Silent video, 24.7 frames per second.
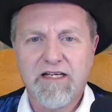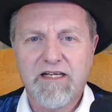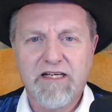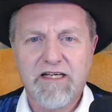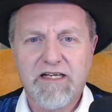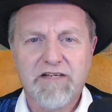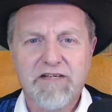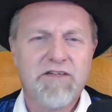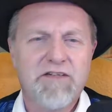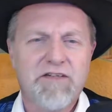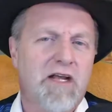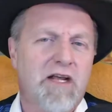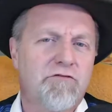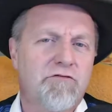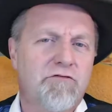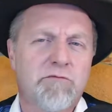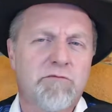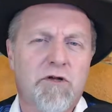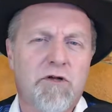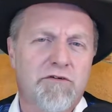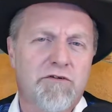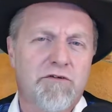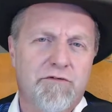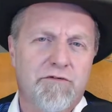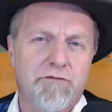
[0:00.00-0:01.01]
Even after
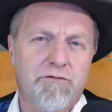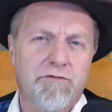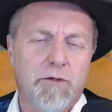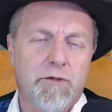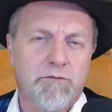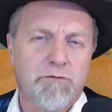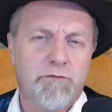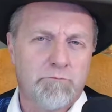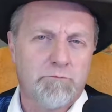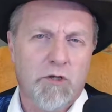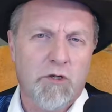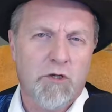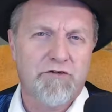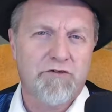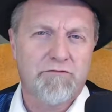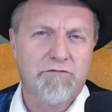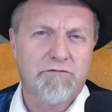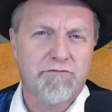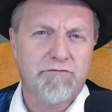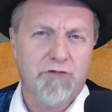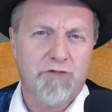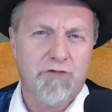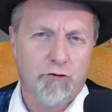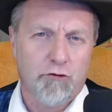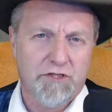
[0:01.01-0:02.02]
multiple
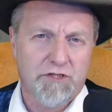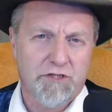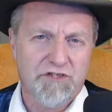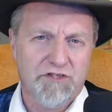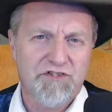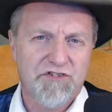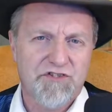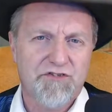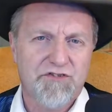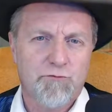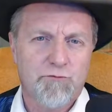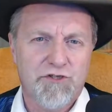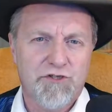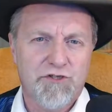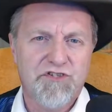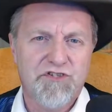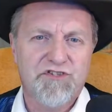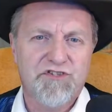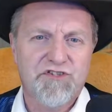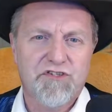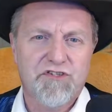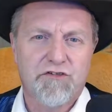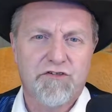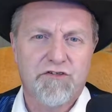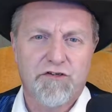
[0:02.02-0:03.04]
viewings, which
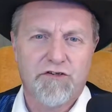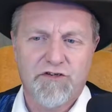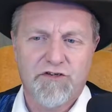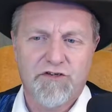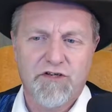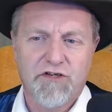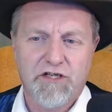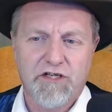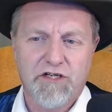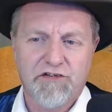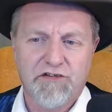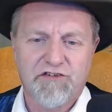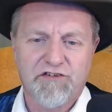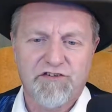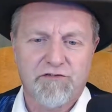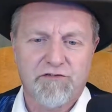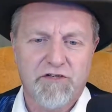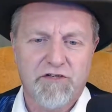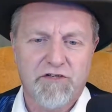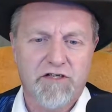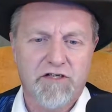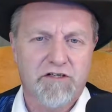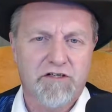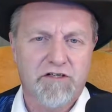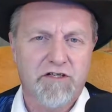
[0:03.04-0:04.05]
is a good thing, it's an
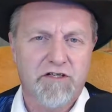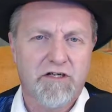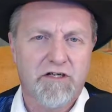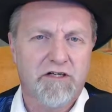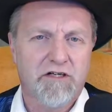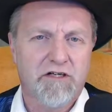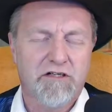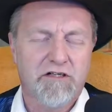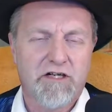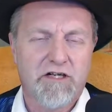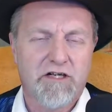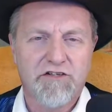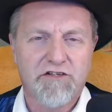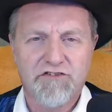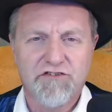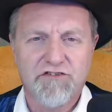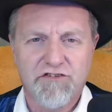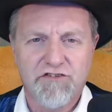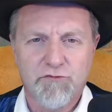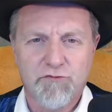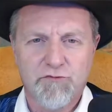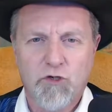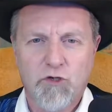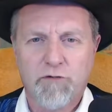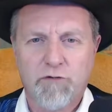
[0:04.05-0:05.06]
indication
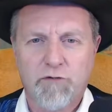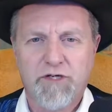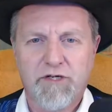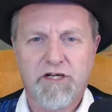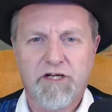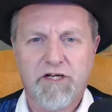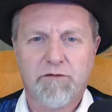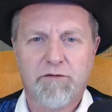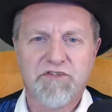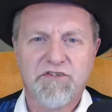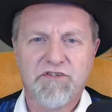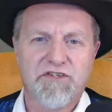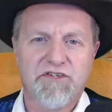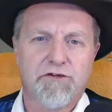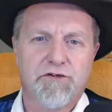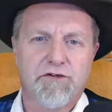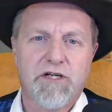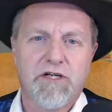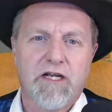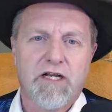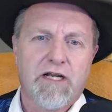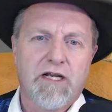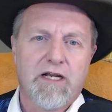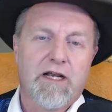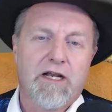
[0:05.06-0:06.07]
it's a well-made episode,
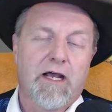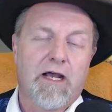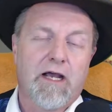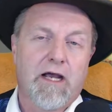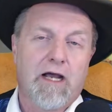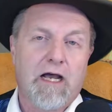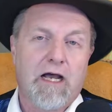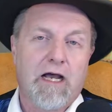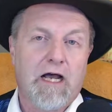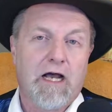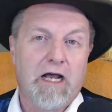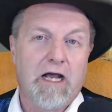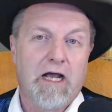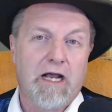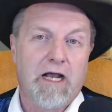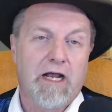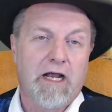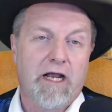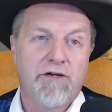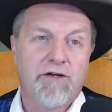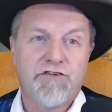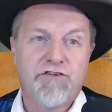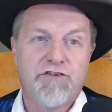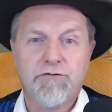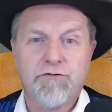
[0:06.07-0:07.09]

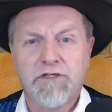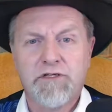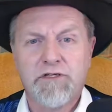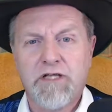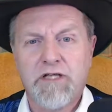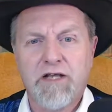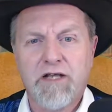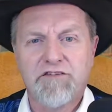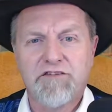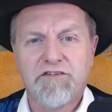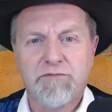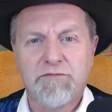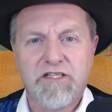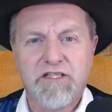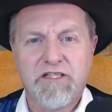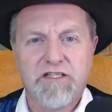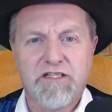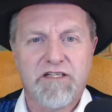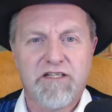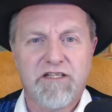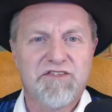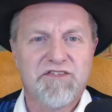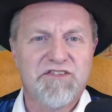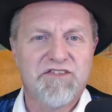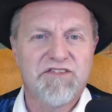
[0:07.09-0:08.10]
and doing that to me
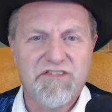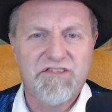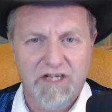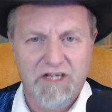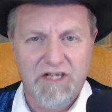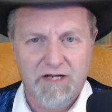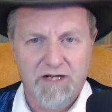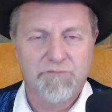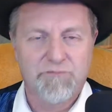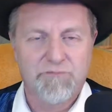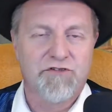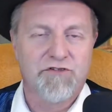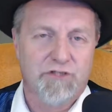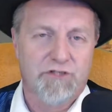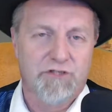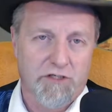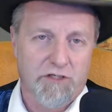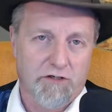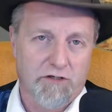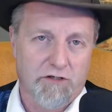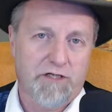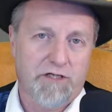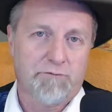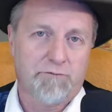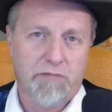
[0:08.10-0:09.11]
is damned
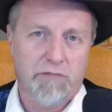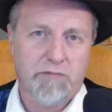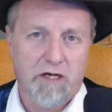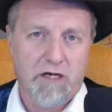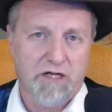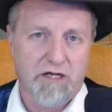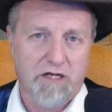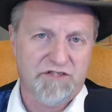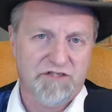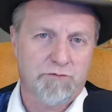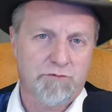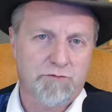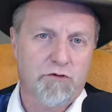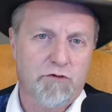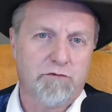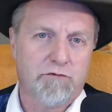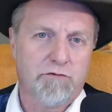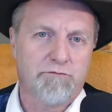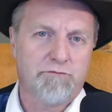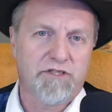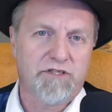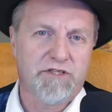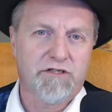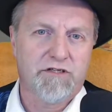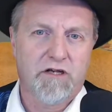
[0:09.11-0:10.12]
near impossible,
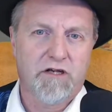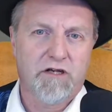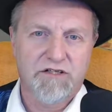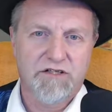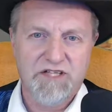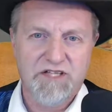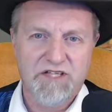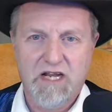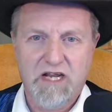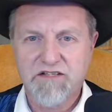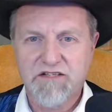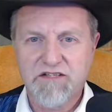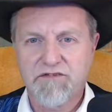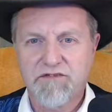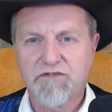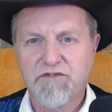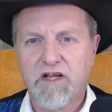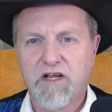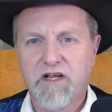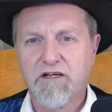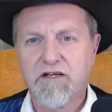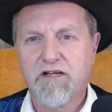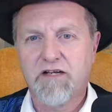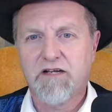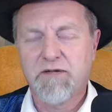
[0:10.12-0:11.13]
because as the
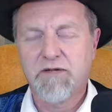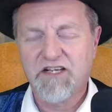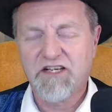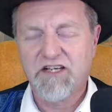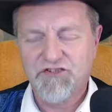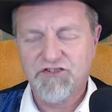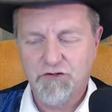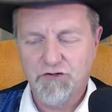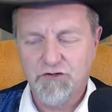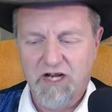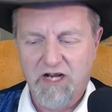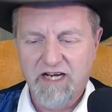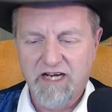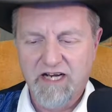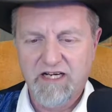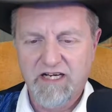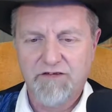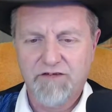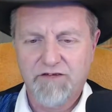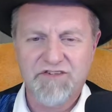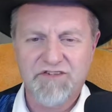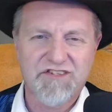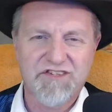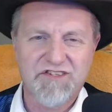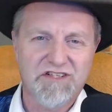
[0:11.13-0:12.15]
Fandi Master, I
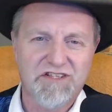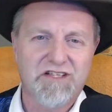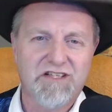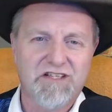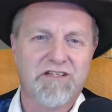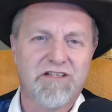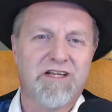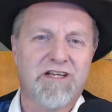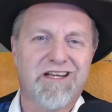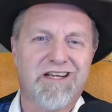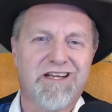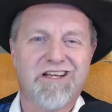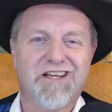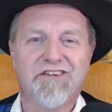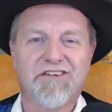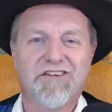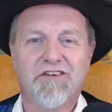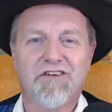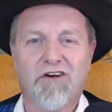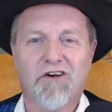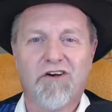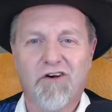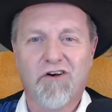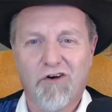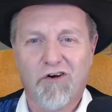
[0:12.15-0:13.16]
have seen it
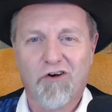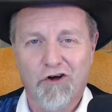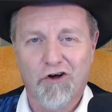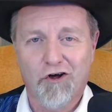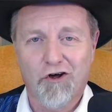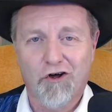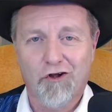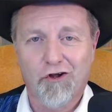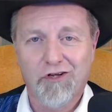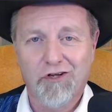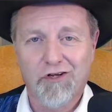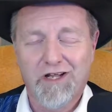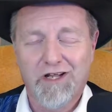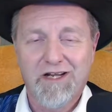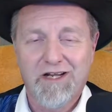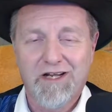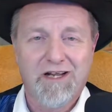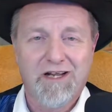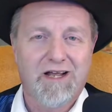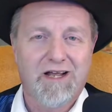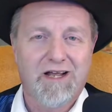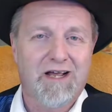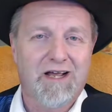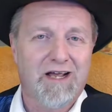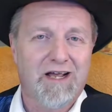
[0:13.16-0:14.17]
all.
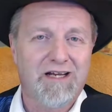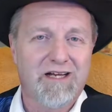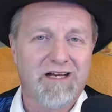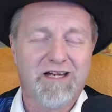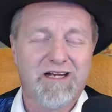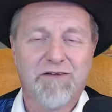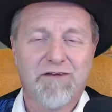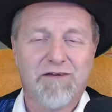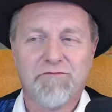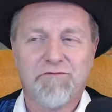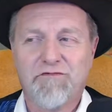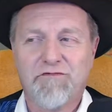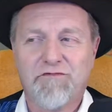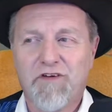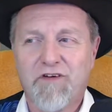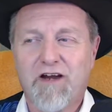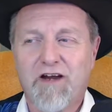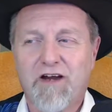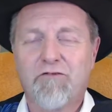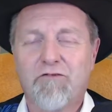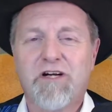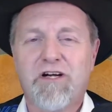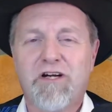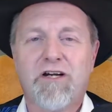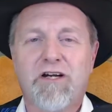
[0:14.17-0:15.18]
I am
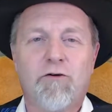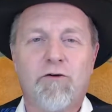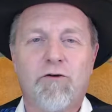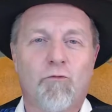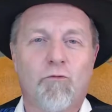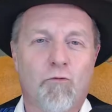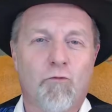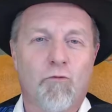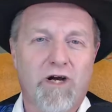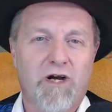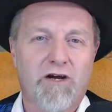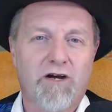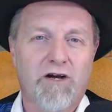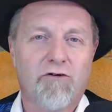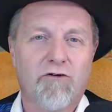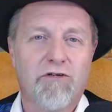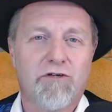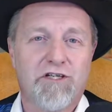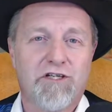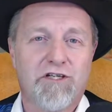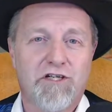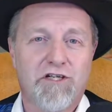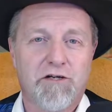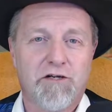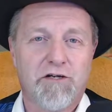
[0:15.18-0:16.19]
very
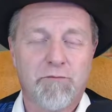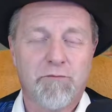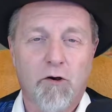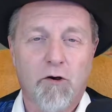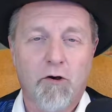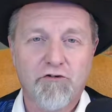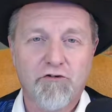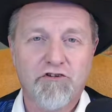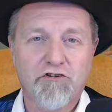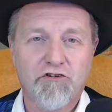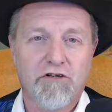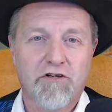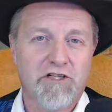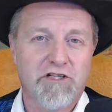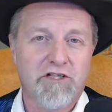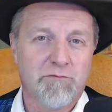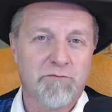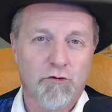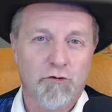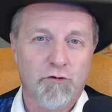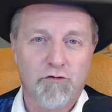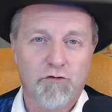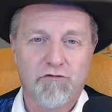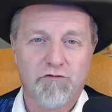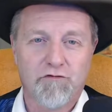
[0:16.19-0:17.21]
rarely emotionally
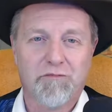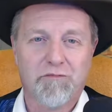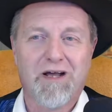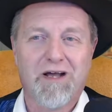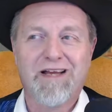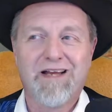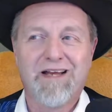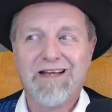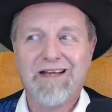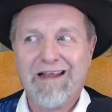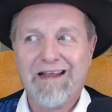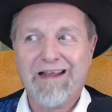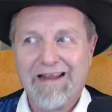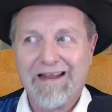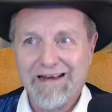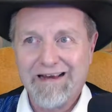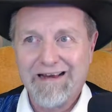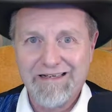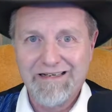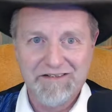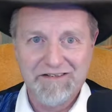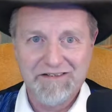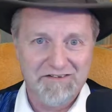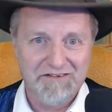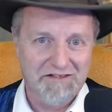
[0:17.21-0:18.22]
moved by
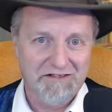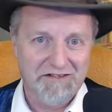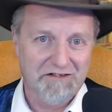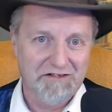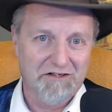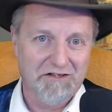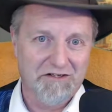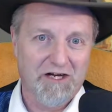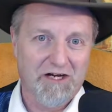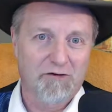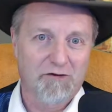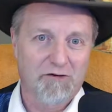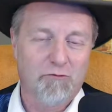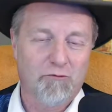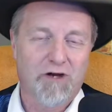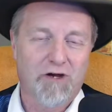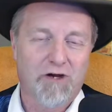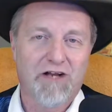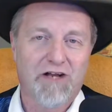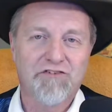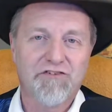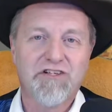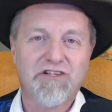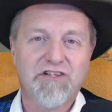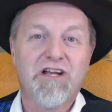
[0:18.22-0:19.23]
anything that I
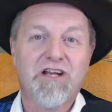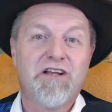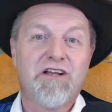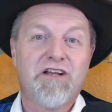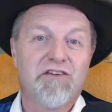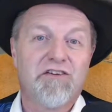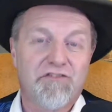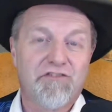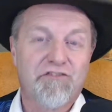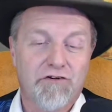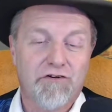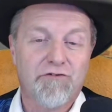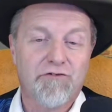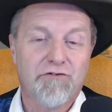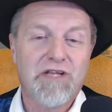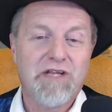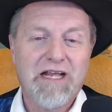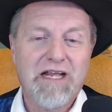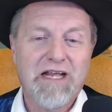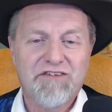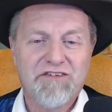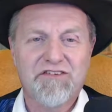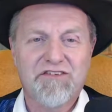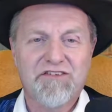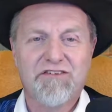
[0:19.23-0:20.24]
watch, so
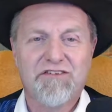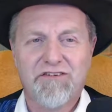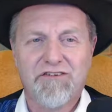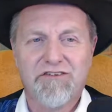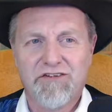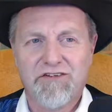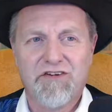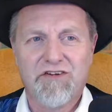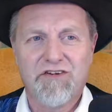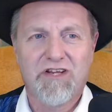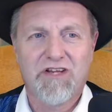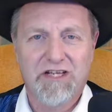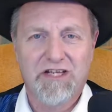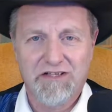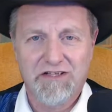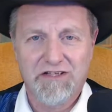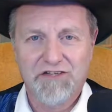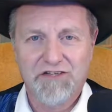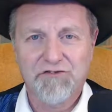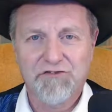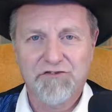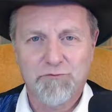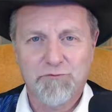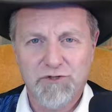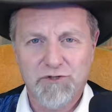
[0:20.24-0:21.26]
that's a good thing.
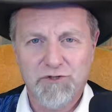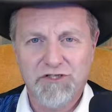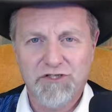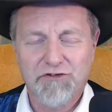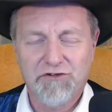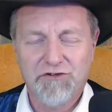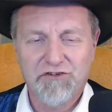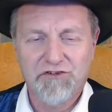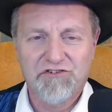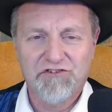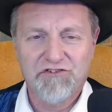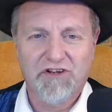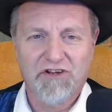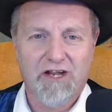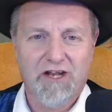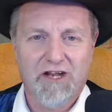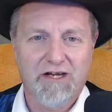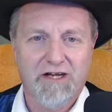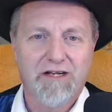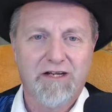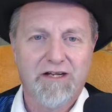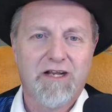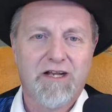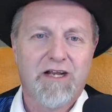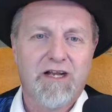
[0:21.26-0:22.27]
That's a really good
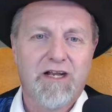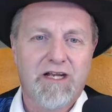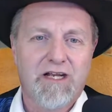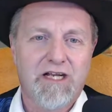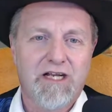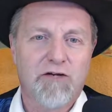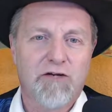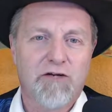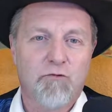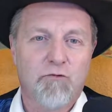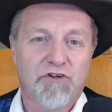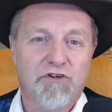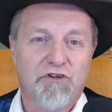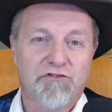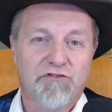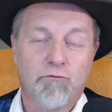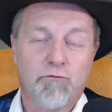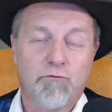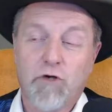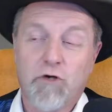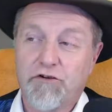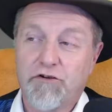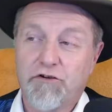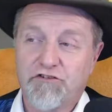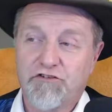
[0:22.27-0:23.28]
sign. It was
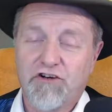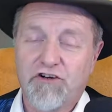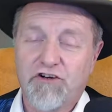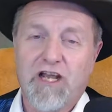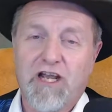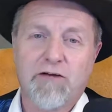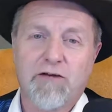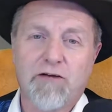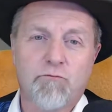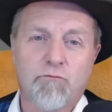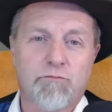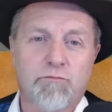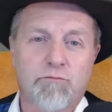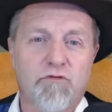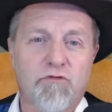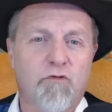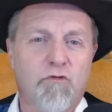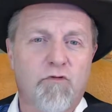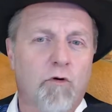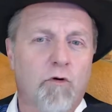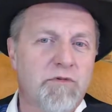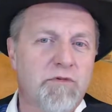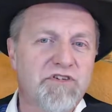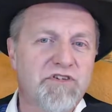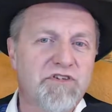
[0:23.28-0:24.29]
well shot,
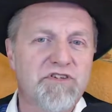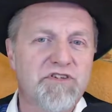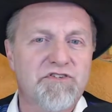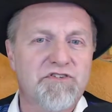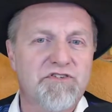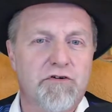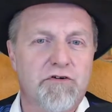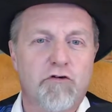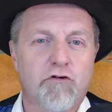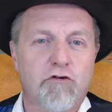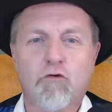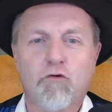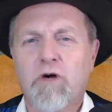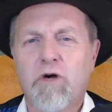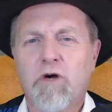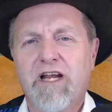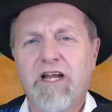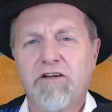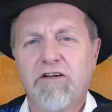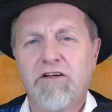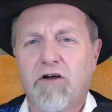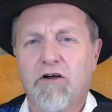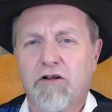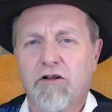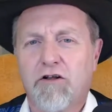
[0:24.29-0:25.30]
performances are
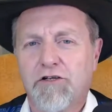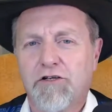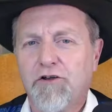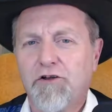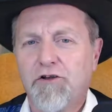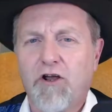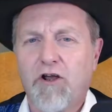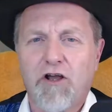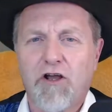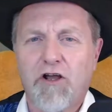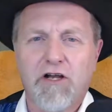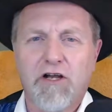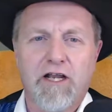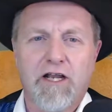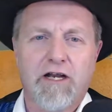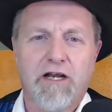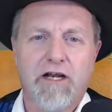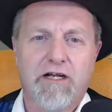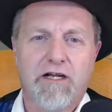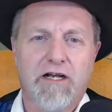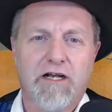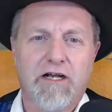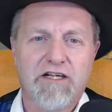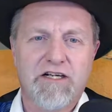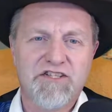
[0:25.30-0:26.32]
great all along, and
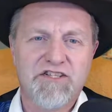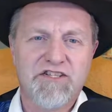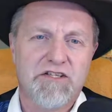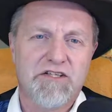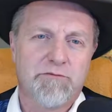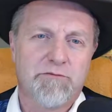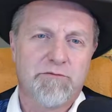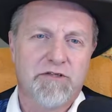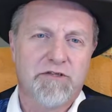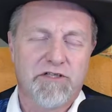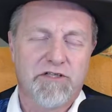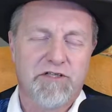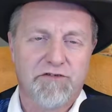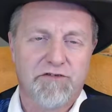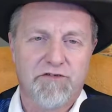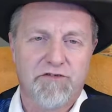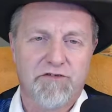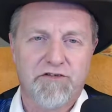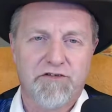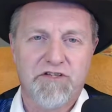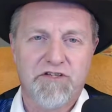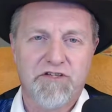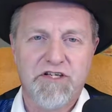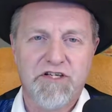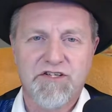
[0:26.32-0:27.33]
I honestly believe
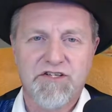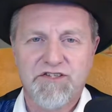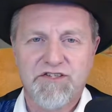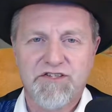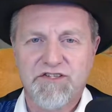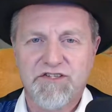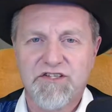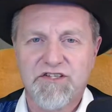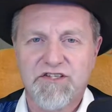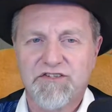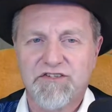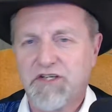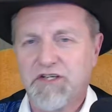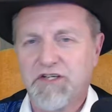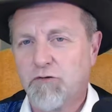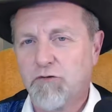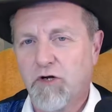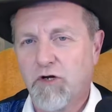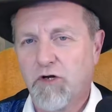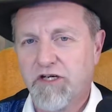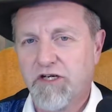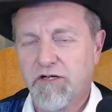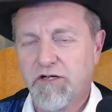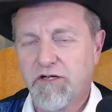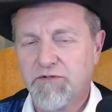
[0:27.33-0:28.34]
that this is a
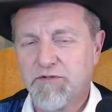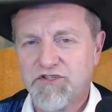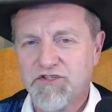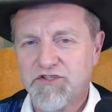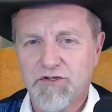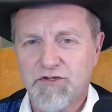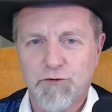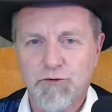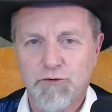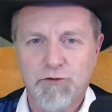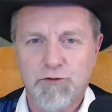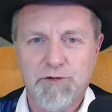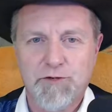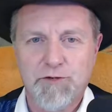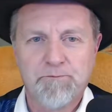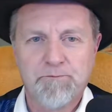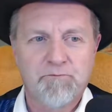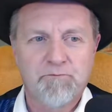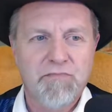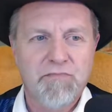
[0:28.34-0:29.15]
great episode.